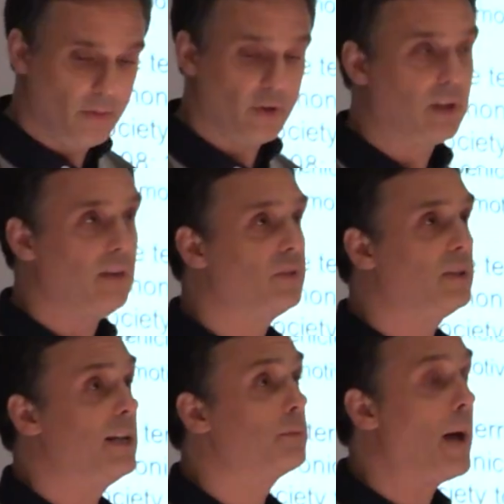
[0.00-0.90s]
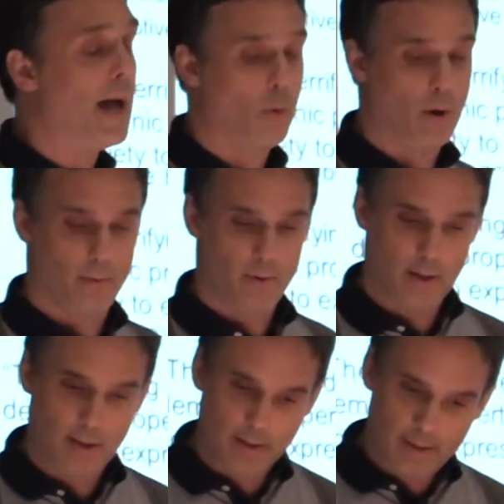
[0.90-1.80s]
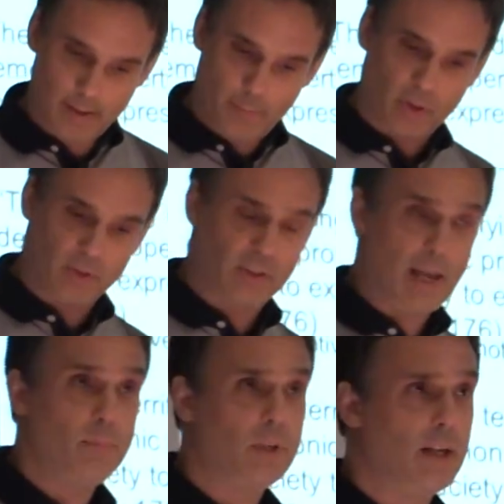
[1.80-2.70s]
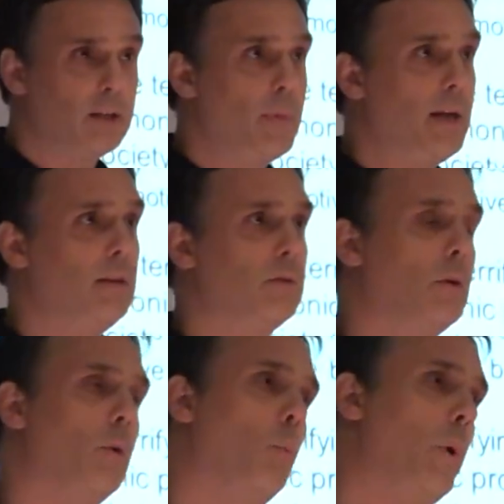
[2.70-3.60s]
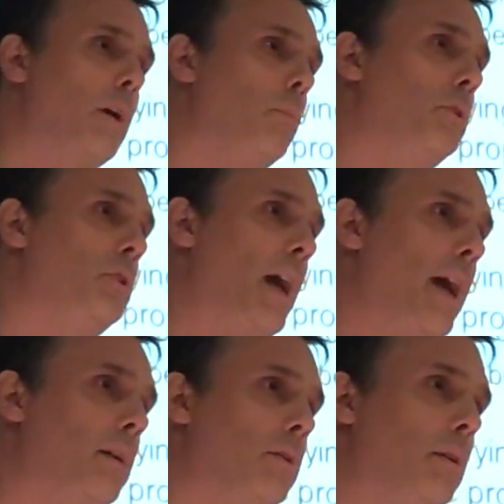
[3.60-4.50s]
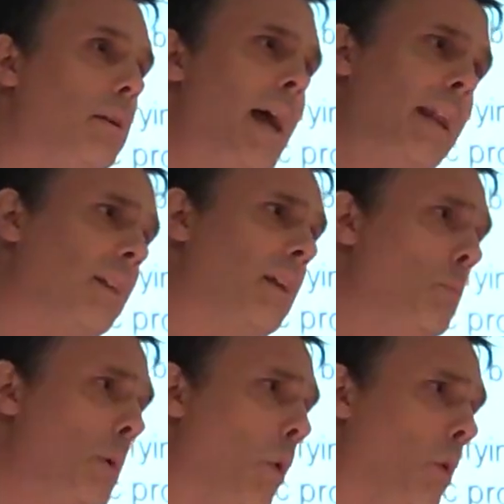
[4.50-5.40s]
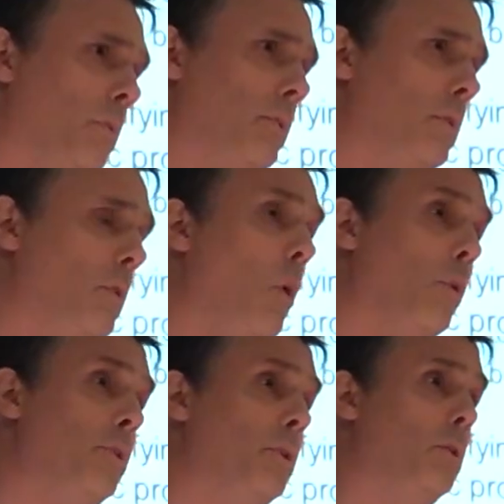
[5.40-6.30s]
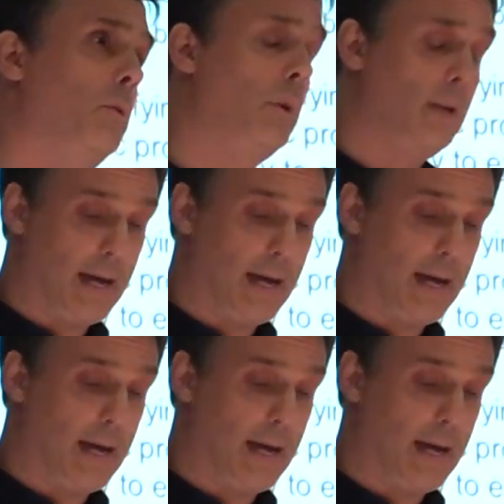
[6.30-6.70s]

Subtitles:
that gives it its power, because its emptiness means we can project anything we want onto